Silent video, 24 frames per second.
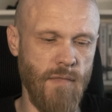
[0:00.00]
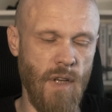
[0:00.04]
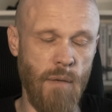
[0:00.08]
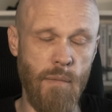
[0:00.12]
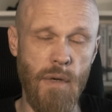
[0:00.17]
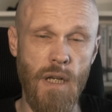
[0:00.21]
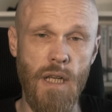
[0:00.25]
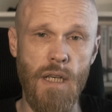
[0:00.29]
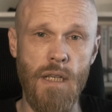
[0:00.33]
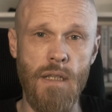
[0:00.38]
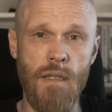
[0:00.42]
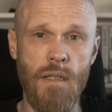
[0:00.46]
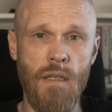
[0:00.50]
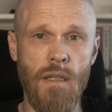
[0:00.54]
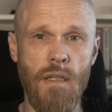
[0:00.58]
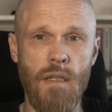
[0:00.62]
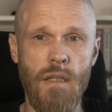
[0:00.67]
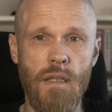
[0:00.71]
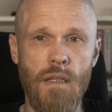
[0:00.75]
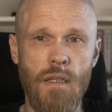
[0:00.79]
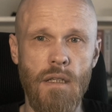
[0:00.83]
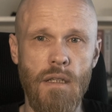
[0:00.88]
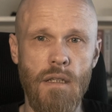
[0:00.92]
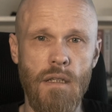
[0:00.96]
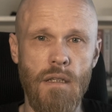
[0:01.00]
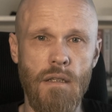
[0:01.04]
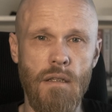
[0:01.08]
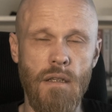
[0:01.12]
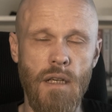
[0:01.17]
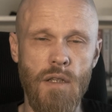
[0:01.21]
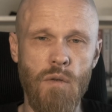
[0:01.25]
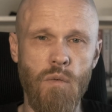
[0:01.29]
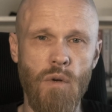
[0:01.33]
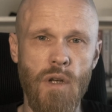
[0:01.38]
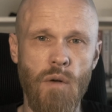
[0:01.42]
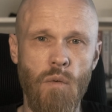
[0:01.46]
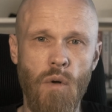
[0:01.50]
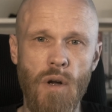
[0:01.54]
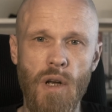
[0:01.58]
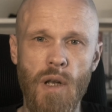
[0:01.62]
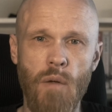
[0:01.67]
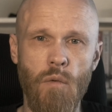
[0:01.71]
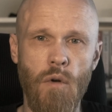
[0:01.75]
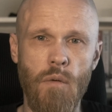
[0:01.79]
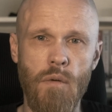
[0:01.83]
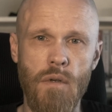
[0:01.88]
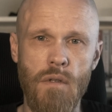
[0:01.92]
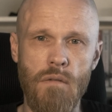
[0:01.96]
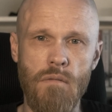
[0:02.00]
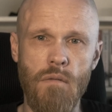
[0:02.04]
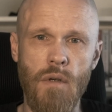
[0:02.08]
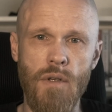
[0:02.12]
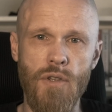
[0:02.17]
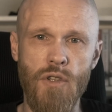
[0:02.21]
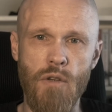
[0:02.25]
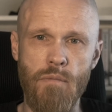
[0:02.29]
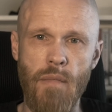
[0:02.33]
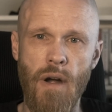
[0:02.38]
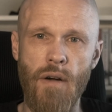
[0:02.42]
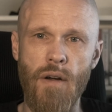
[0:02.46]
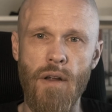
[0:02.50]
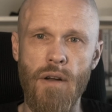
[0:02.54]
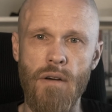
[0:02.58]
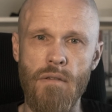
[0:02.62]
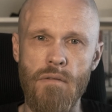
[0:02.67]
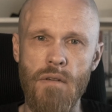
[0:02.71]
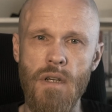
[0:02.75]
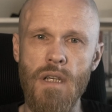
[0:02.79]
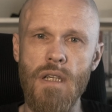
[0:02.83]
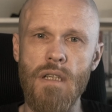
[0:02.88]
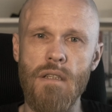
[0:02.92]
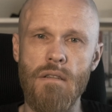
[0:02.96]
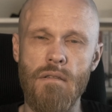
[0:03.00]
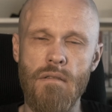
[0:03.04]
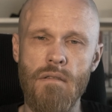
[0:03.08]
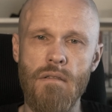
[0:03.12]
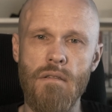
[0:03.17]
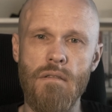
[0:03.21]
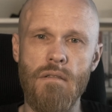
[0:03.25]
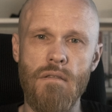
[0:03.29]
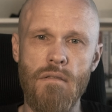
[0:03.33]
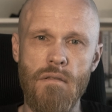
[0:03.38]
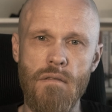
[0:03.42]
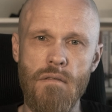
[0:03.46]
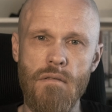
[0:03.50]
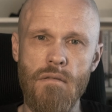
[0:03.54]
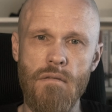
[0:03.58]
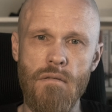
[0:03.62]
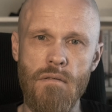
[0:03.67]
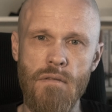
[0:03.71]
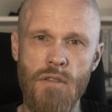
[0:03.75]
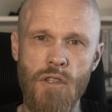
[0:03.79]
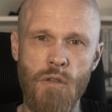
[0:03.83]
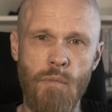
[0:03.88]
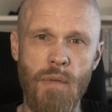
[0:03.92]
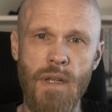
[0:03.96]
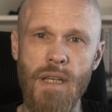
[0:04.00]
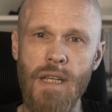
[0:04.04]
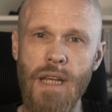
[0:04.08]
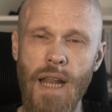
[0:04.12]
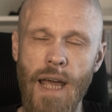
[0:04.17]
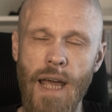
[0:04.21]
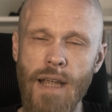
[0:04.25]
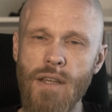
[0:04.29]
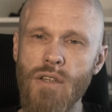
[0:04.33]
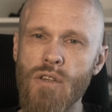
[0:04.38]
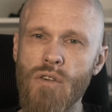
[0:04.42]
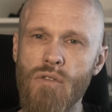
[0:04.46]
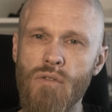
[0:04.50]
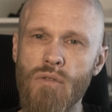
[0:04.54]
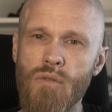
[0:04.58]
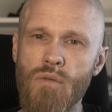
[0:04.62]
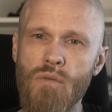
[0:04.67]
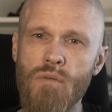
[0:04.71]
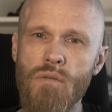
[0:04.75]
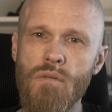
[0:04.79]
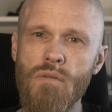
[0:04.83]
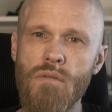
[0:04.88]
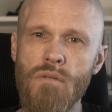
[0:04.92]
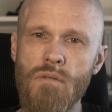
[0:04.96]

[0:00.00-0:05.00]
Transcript: I mean, that's what you want in a woman once you marry her, right? To be less cruel.